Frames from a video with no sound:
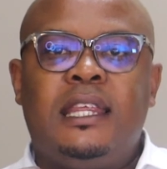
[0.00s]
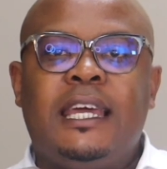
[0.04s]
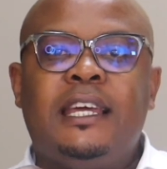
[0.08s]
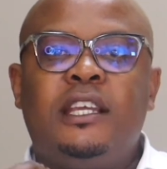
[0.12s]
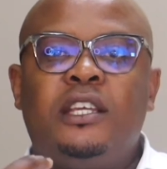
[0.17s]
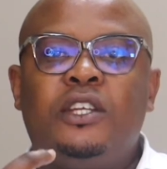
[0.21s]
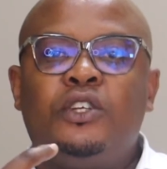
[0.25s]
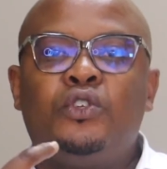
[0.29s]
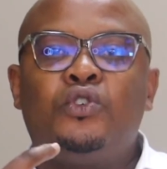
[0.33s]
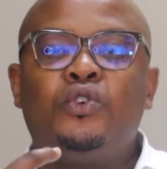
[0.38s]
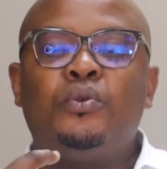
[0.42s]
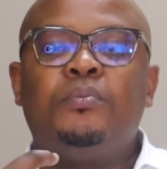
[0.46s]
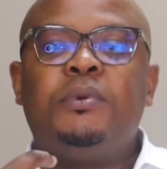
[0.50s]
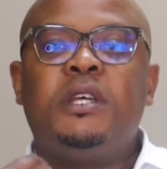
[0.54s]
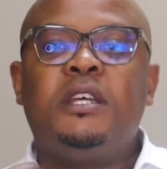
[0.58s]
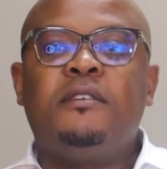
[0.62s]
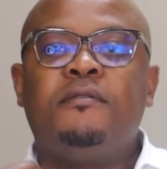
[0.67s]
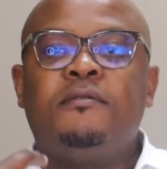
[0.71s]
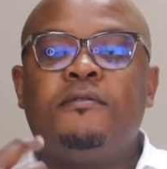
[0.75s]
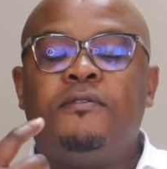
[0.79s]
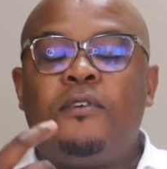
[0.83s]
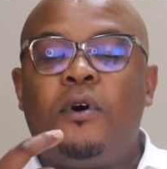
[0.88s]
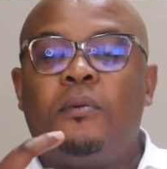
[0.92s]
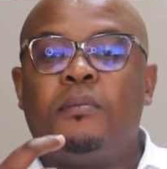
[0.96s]
they need to
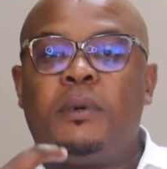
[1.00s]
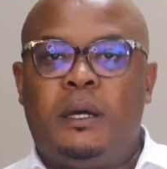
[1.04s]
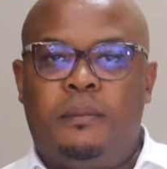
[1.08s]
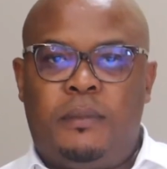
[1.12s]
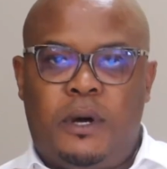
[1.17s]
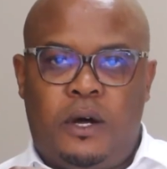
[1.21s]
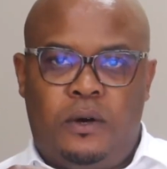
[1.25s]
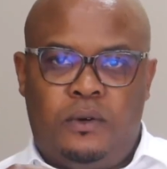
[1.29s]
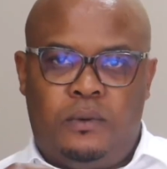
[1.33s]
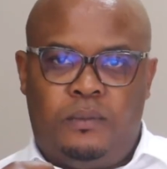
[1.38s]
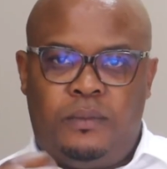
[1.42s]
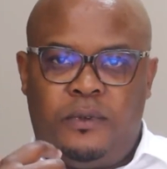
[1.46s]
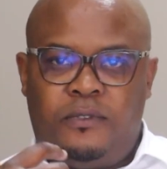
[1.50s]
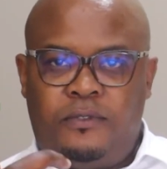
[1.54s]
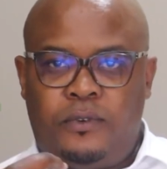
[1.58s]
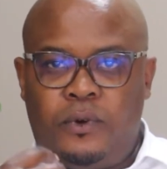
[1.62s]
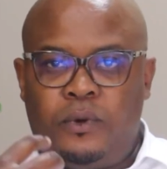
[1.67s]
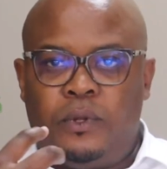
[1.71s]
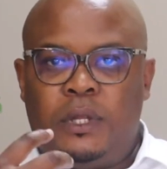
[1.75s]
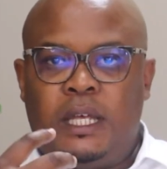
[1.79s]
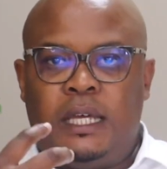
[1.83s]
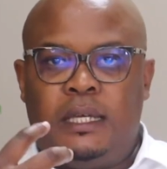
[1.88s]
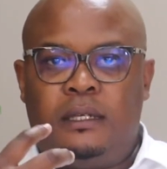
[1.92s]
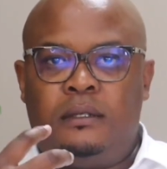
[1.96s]
be informed about
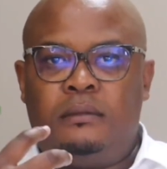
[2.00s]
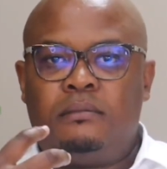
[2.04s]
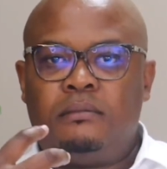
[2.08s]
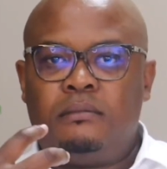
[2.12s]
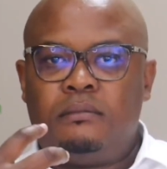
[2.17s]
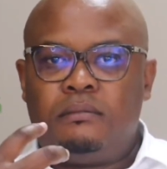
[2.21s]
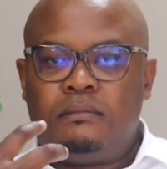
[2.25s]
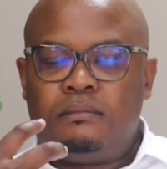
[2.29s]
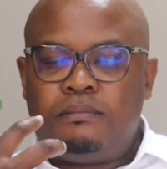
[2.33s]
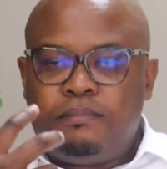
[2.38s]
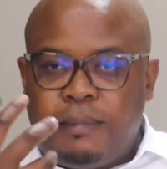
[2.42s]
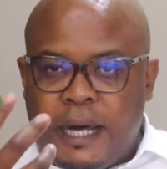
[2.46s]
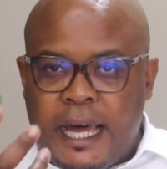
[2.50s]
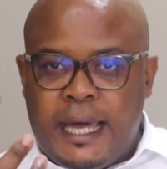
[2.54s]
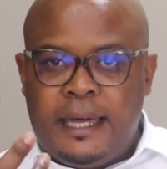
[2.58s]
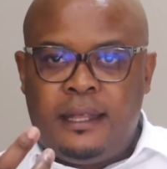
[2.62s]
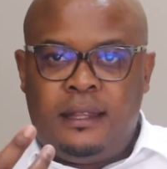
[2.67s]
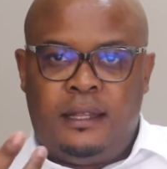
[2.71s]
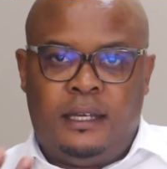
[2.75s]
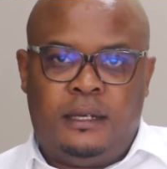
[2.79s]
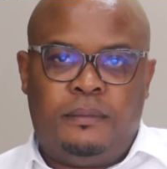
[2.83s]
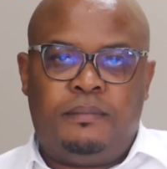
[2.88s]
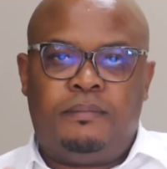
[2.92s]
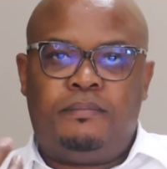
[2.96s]
before they buy
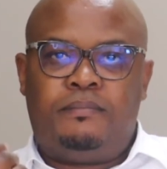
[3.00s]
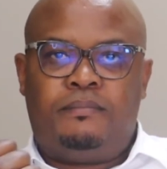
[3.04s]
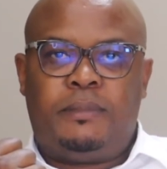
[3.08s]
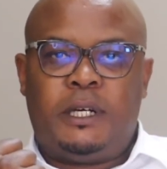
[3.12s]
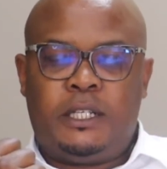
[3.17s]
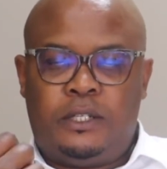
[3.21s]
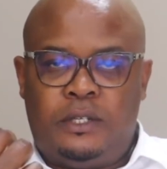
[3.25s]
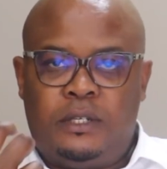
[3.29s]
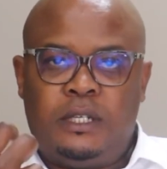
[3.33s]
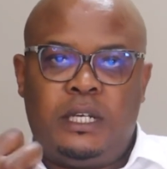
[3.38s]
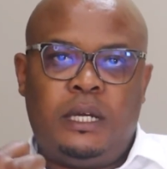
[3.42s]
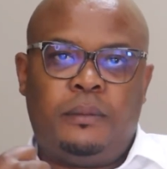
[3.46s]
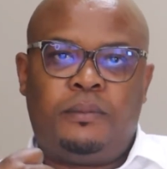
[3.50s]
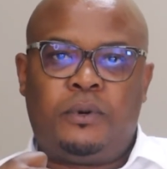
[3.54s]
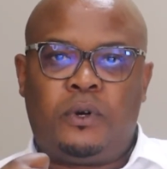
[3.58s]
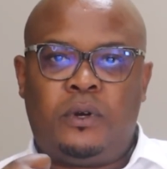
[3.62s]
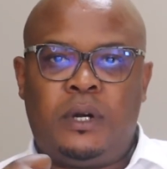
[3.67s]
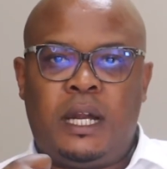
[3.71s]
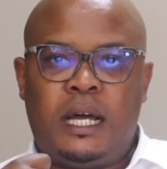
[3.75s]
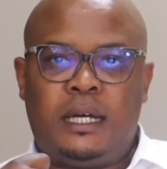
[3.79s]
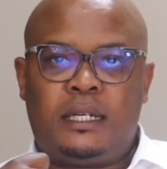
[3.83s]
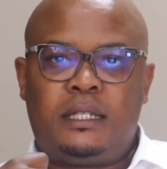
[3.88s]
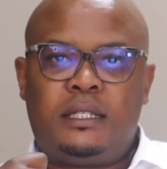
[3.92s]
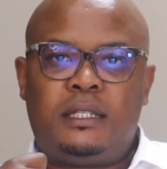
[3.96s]
the particular
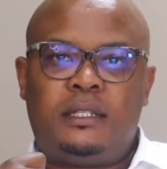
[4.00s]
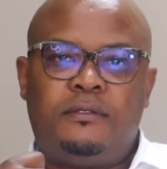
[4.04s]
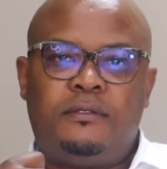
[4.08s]
product?